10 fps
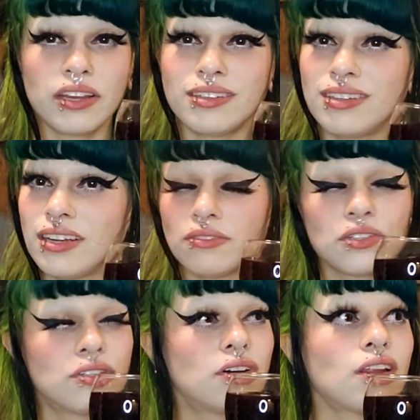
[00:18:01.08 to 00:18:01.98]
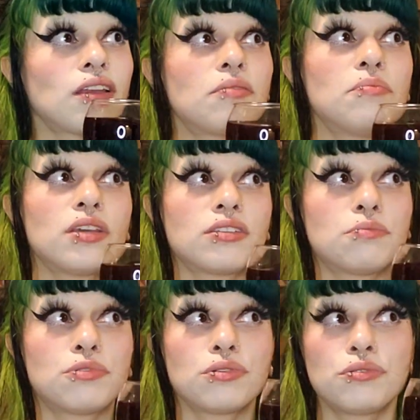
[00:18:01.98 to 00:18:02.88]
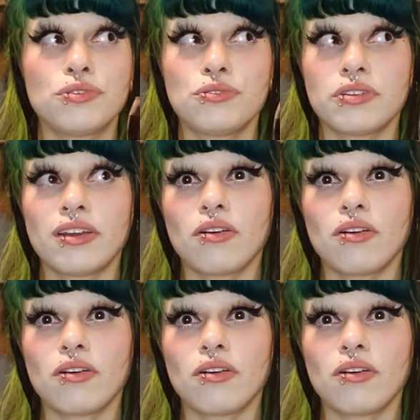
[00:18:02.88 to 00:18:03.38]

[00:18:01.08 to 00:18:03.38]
never thought I'd mix prune juice and